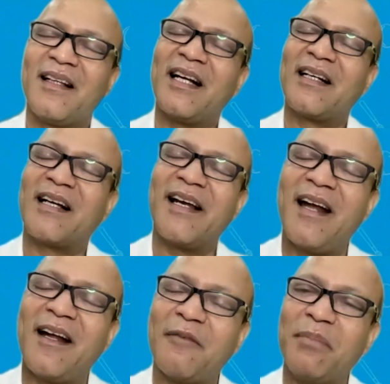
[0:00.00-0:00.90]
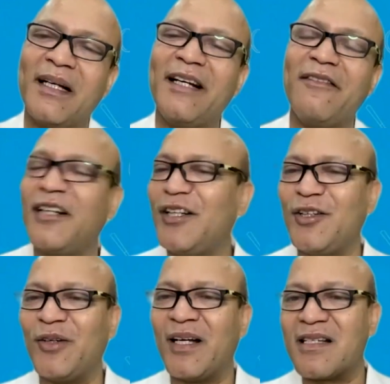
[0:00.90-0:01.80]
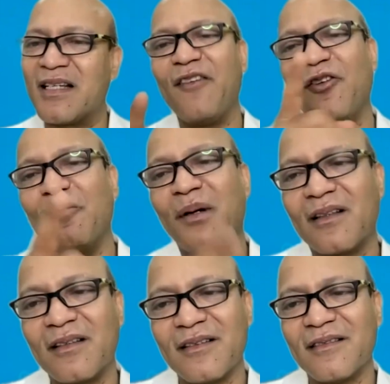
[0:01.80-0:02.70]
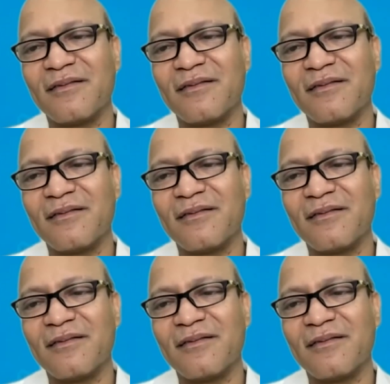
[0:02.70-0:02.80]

that creator believed in you, hence gave you birth.